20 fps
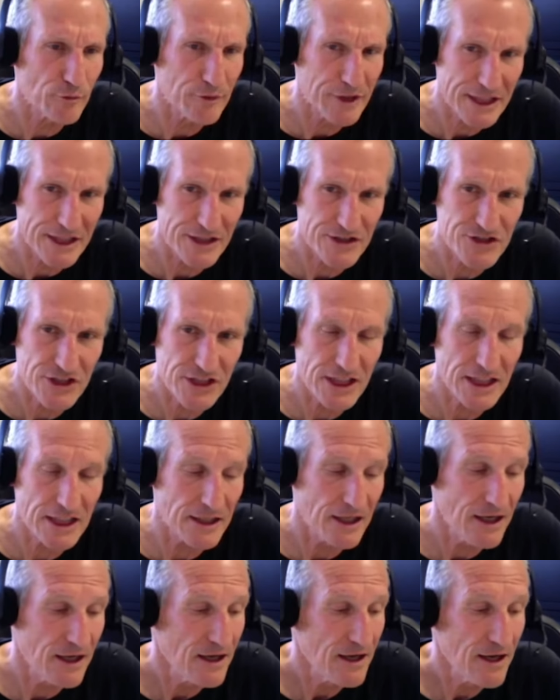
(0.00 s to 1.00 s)
being
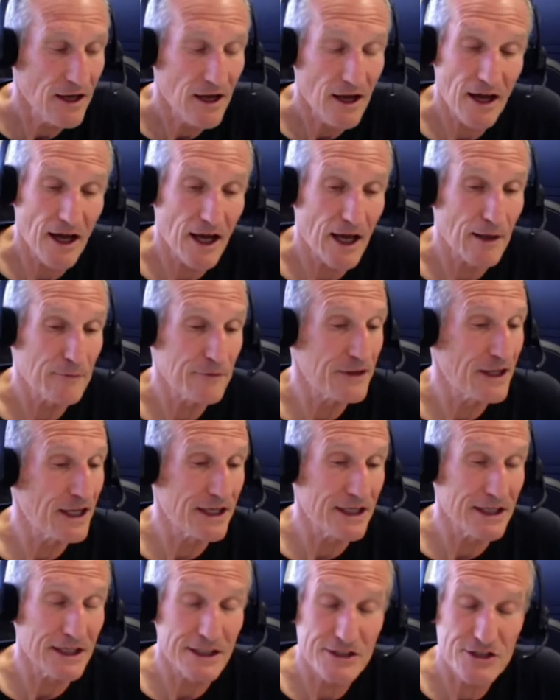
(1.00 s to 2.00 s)
seen.
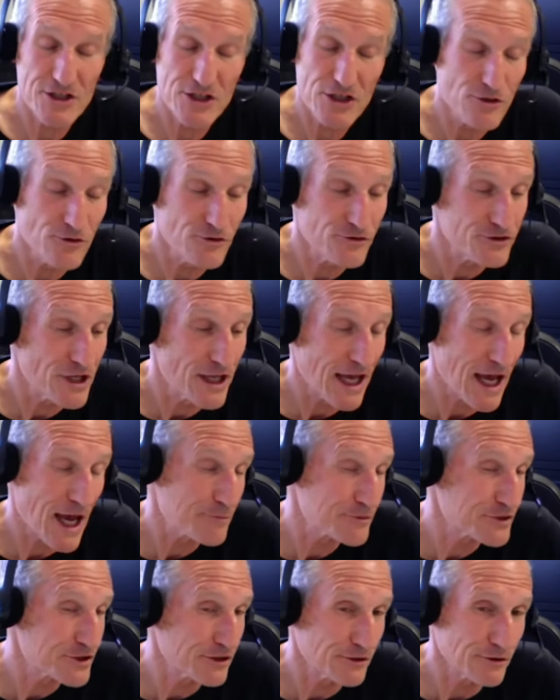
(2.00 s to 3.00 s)
Then you'd
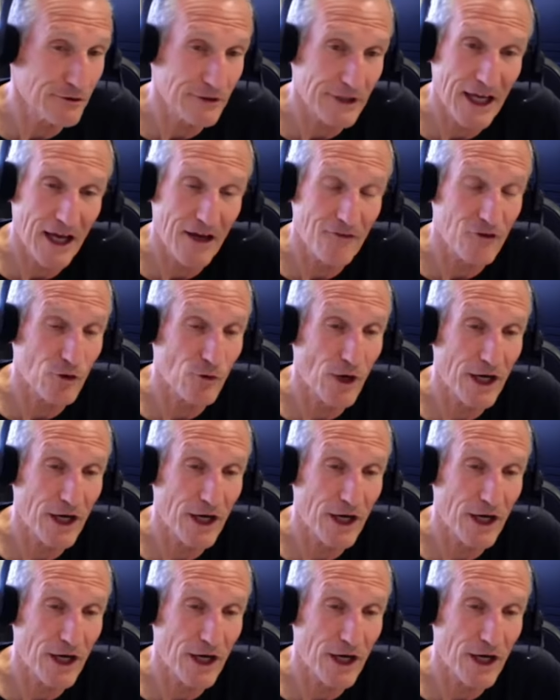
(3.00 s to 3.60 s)
absolutely have the